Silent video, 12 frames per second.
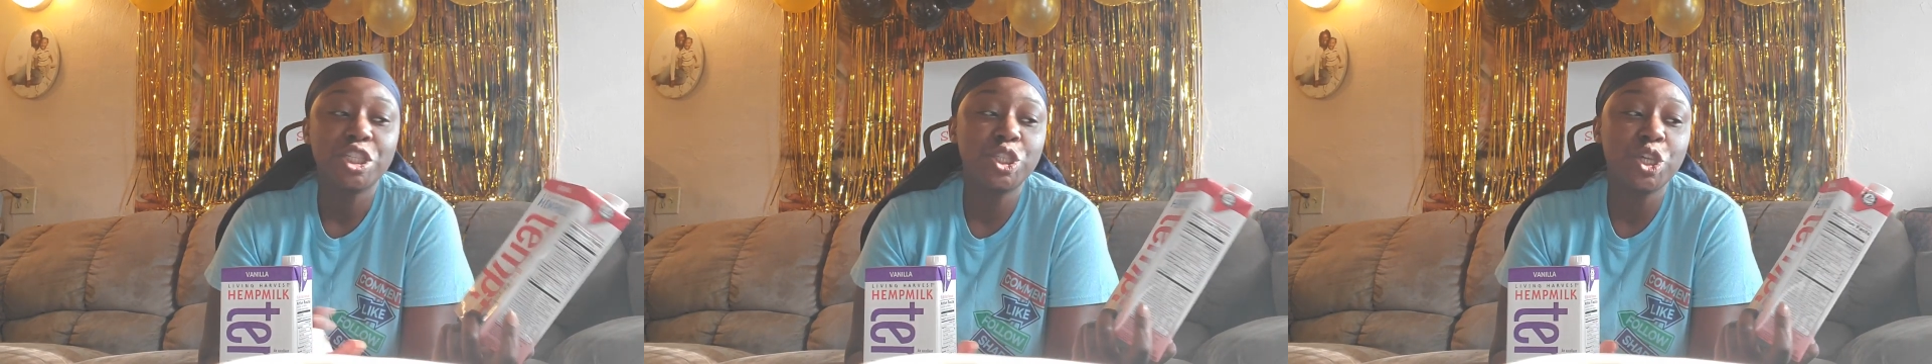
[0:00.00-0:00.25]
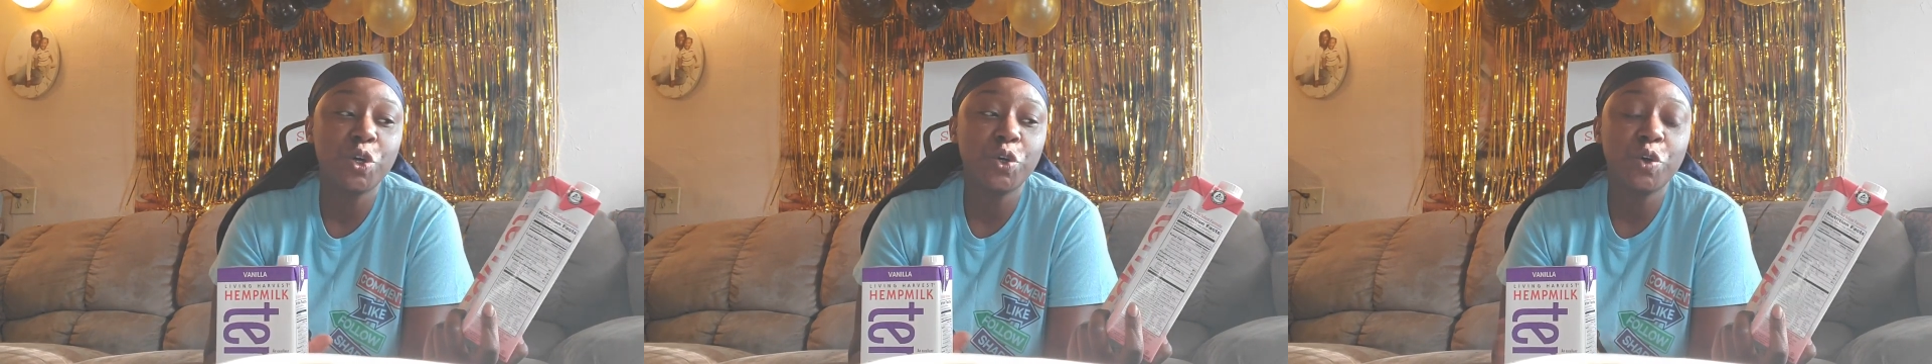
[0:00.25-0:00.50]

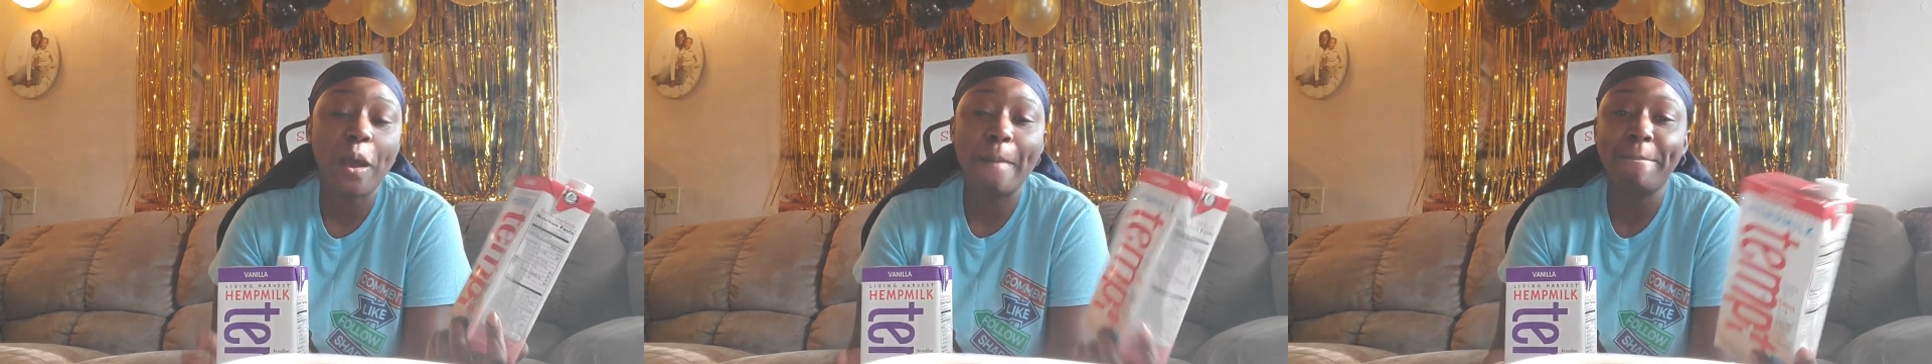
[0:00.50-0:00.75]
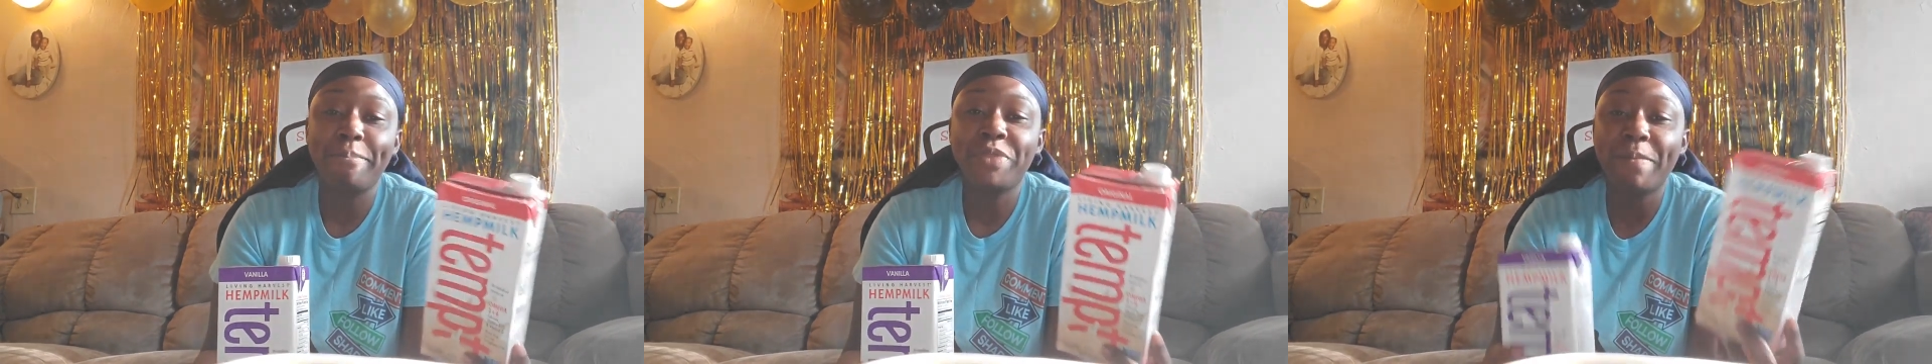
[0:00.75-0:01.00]
So
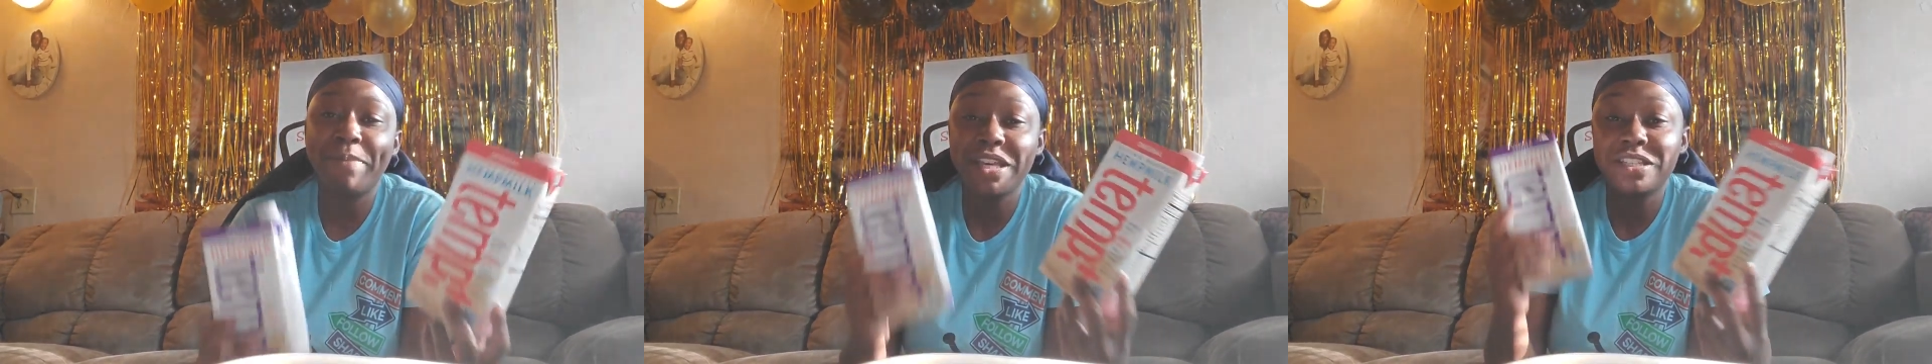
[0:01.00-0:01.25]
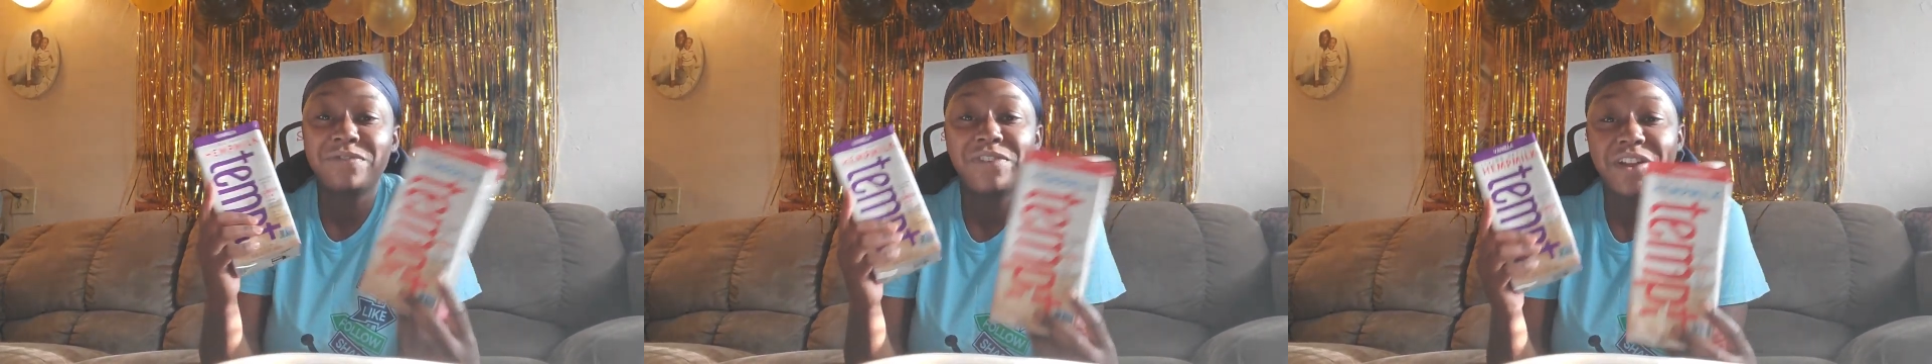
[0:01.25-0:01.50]
mm, the
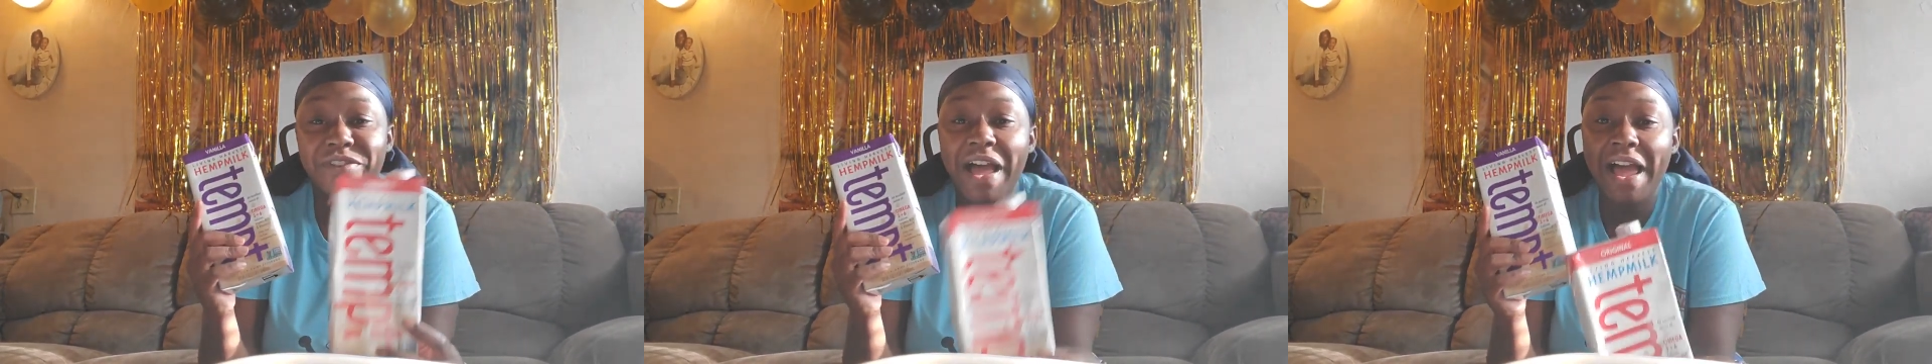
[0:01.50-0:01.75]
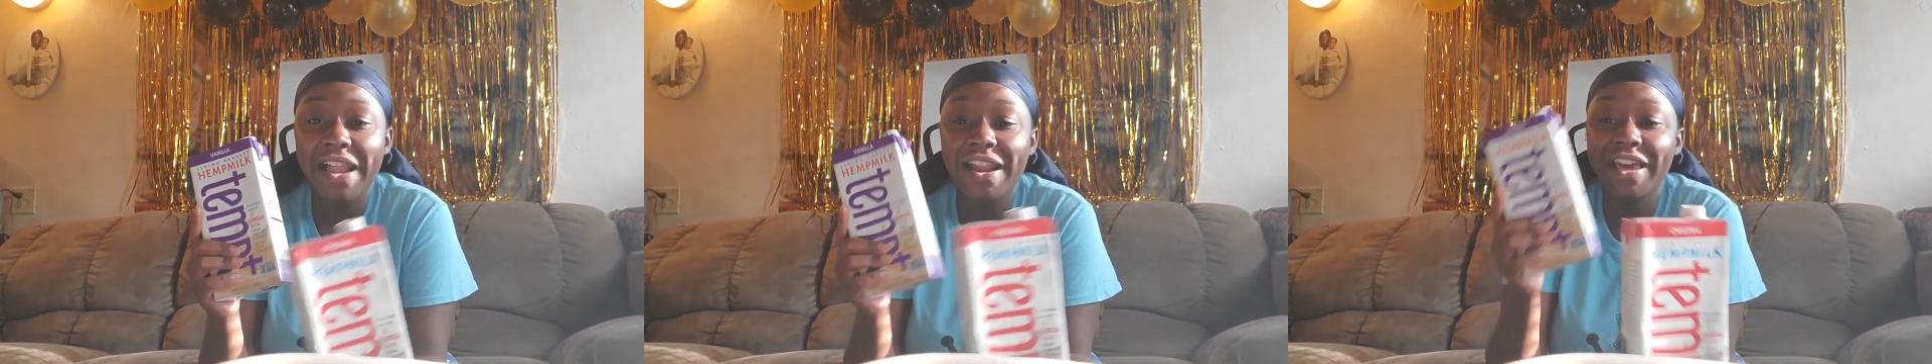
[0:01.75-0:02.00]
best flavor
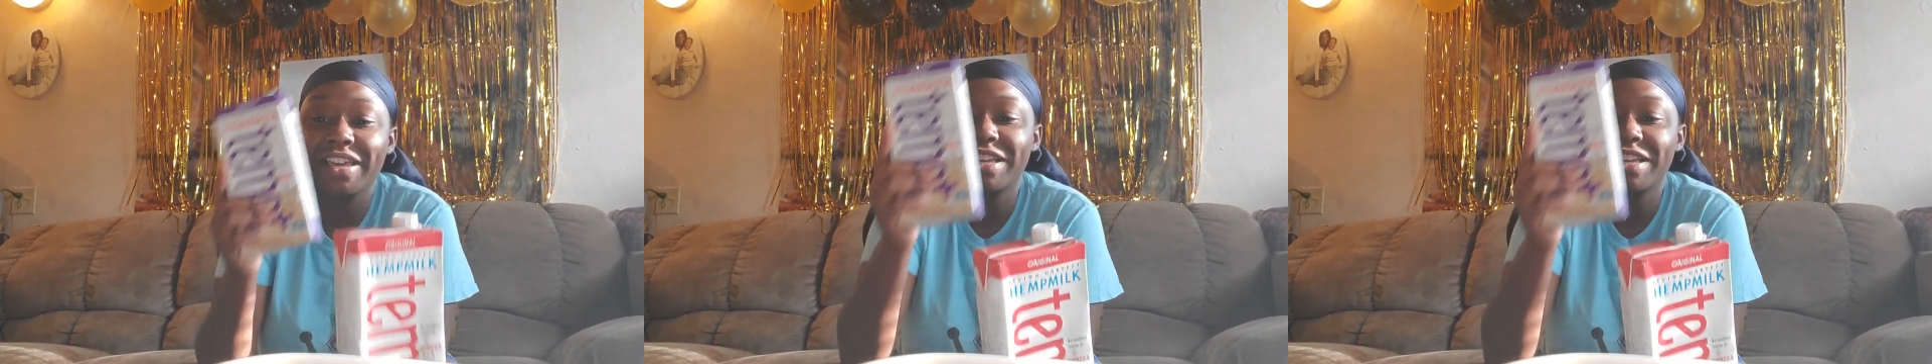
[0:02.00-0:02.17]
I like